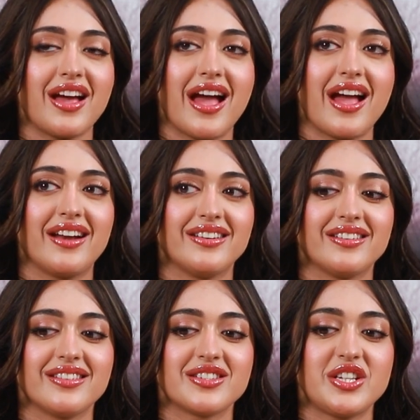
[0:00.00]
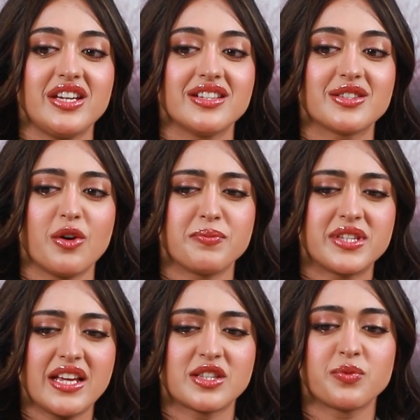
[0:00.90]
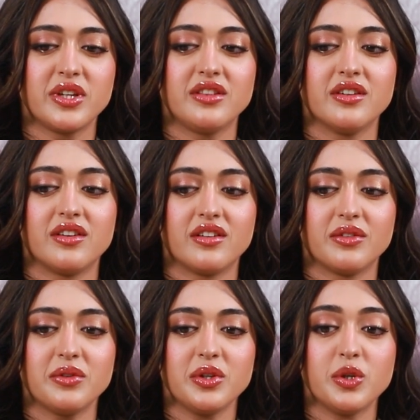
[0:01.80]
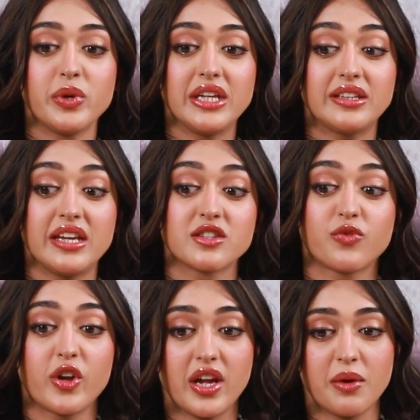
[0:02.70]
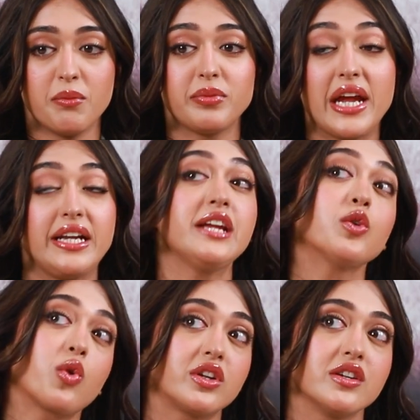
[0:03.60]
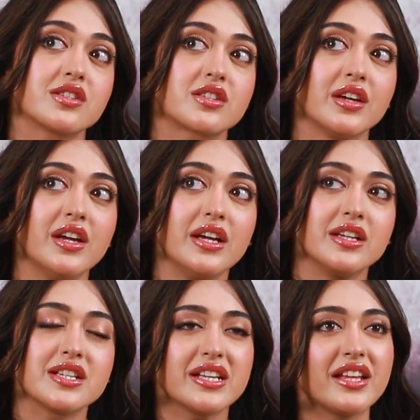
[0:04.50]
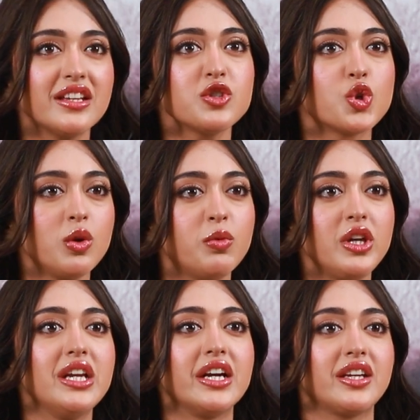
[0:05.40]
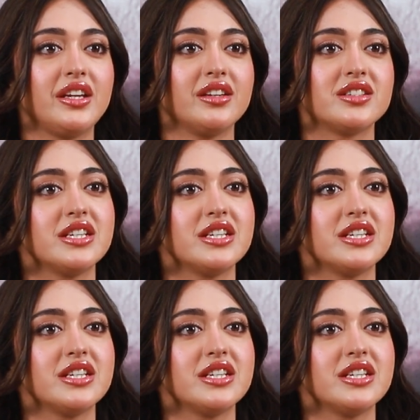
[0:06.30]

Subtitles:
And she is obsessed with doing things for him, getting noticed. They say, yeah, chulbuli ladki.